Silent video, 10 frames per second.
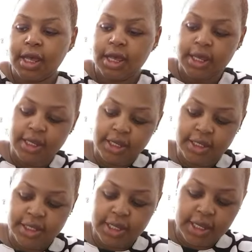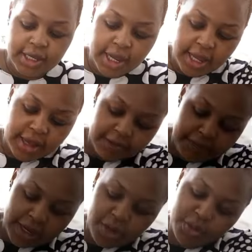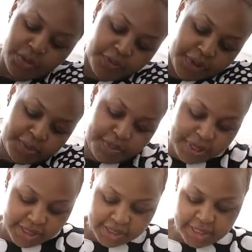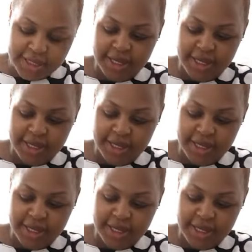and inside I have a lot of space.